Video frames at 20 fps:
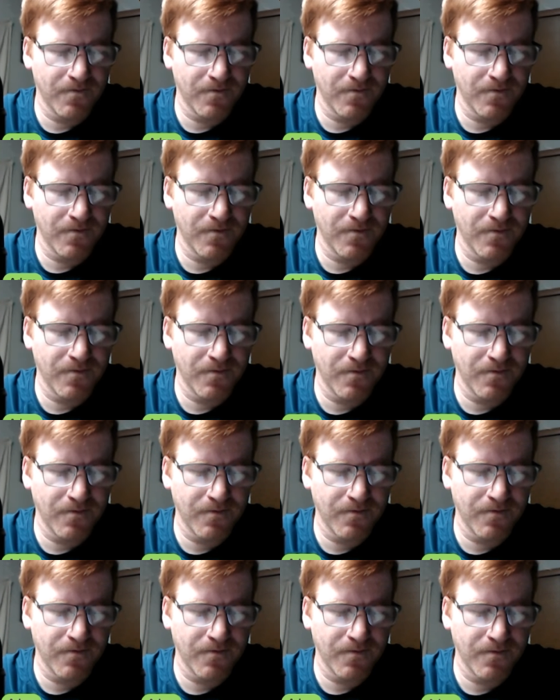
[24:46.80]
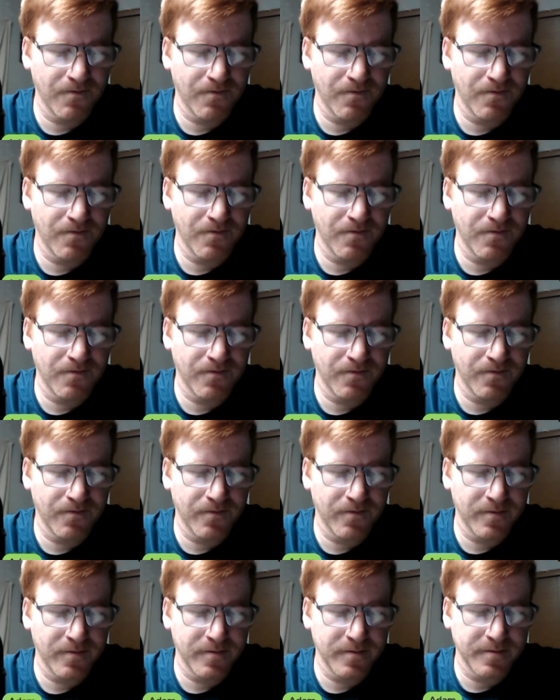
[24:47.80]

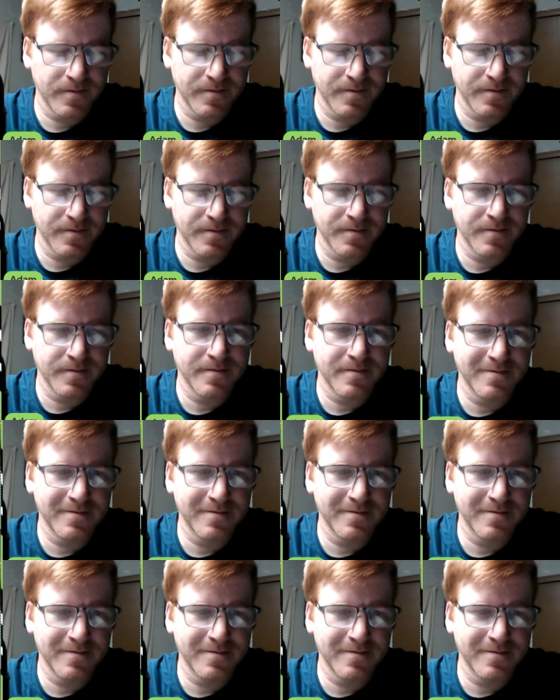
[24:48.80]
The person shown says nothing.